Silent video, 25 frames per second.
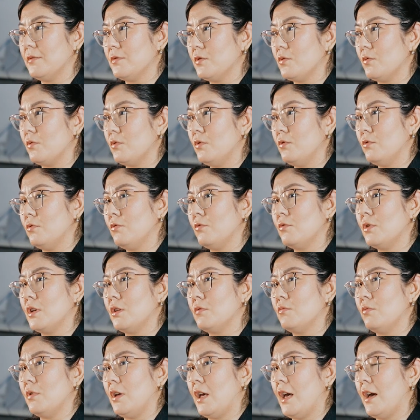So you know
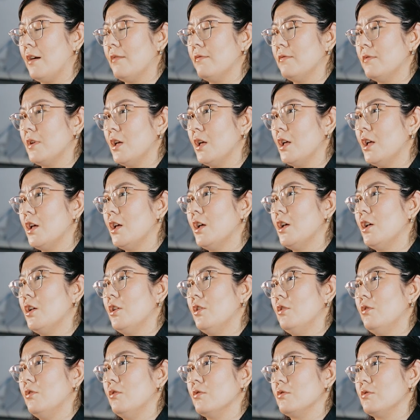that we have
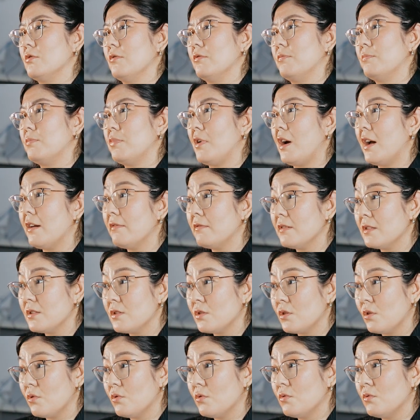lots of private
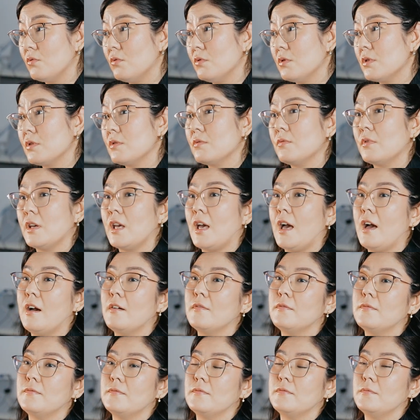schools, we
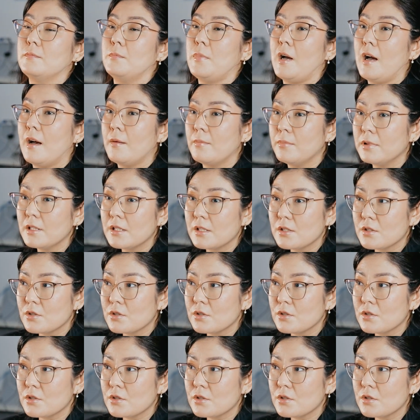have public